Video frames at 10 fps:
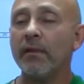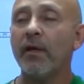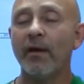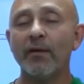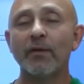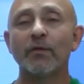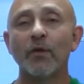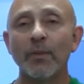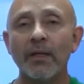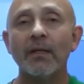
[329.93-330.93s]
everything's
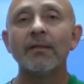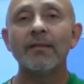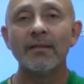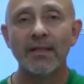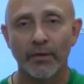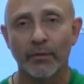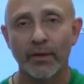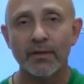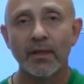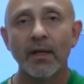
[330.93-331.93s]
gonna be
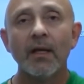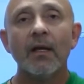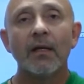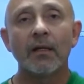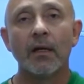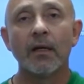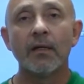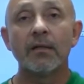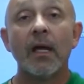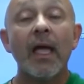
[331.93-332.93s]
different.
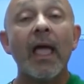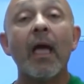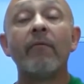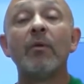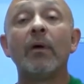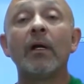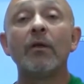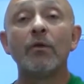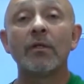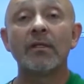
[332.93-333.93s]
Because everybody
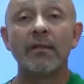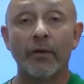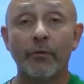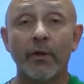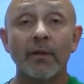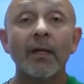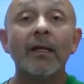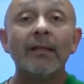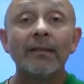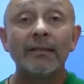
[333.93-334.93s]
uses different
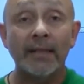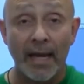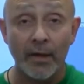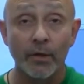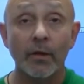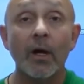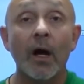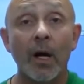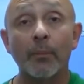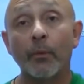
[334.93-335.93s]
standard
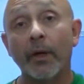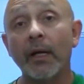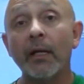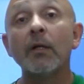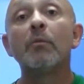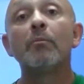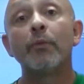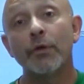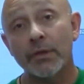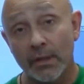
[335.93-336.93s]
operating
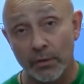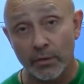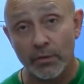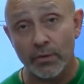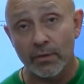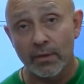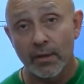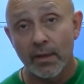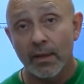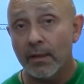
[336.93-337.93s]
procedures.
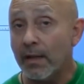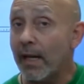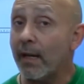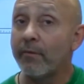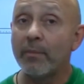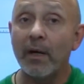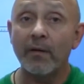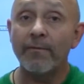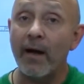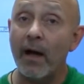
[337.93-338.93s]
Not
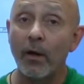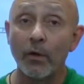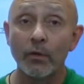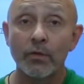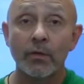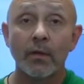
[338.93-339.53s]
everybody follows